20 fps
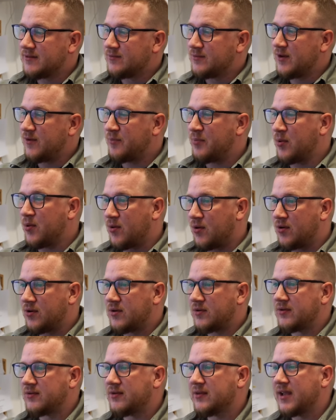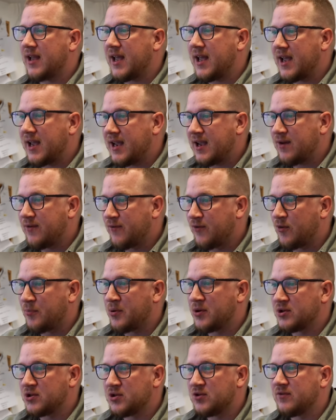we've bought a
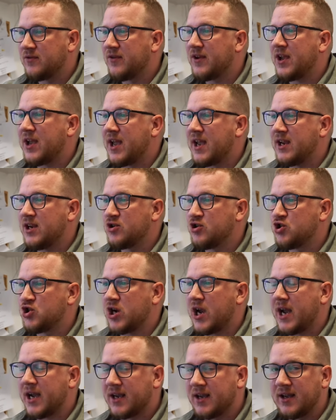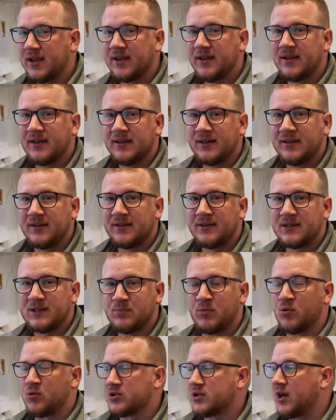4.2 V8 Jag
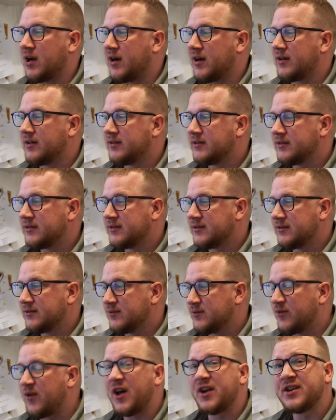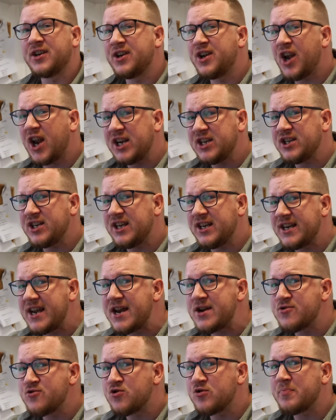sports car for under
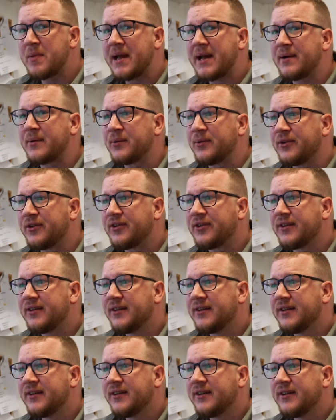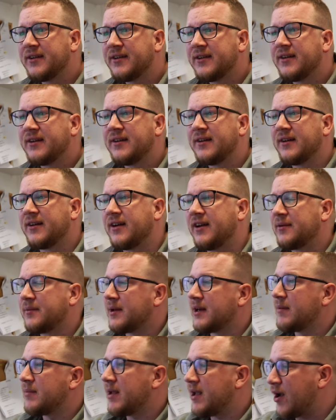£1,900. I'm
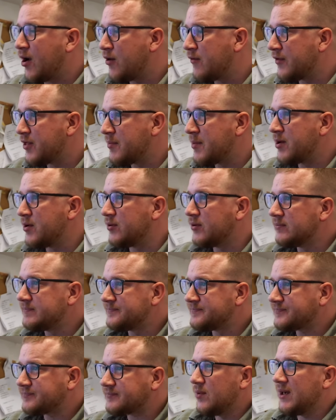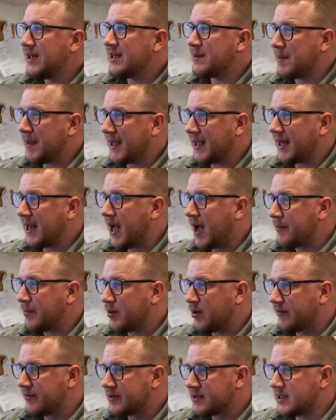going to be over the moon. We need to pick it
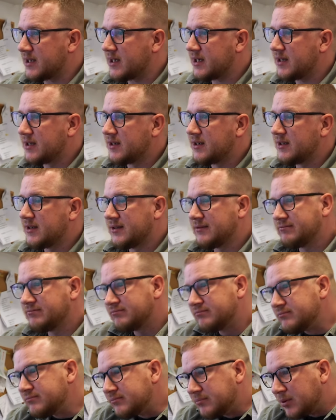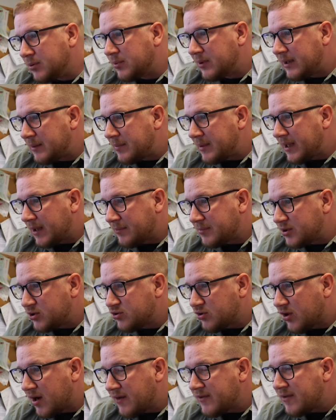up, obviously, but will it be up to
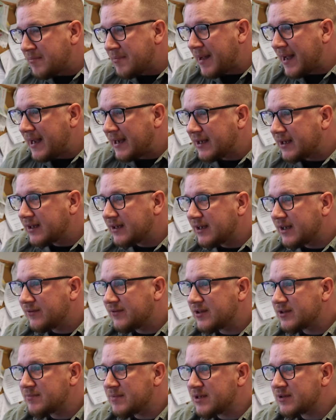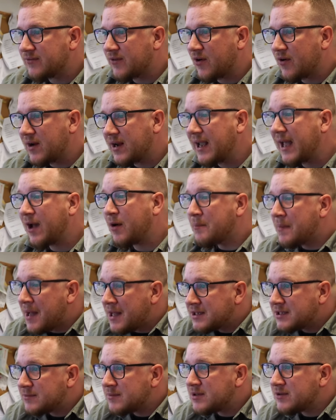driving back if it's misfiring? How
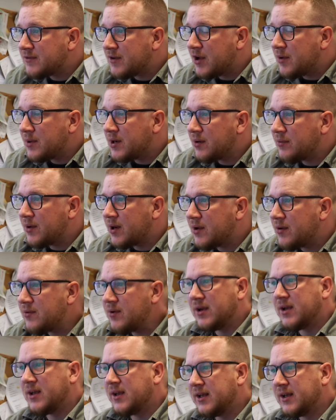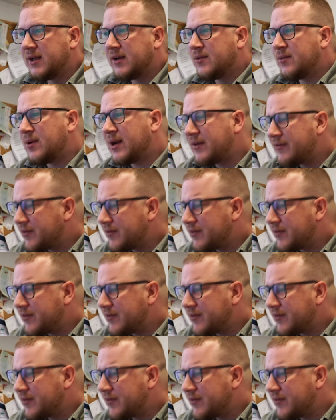bad's the misfire? We don't know. We'll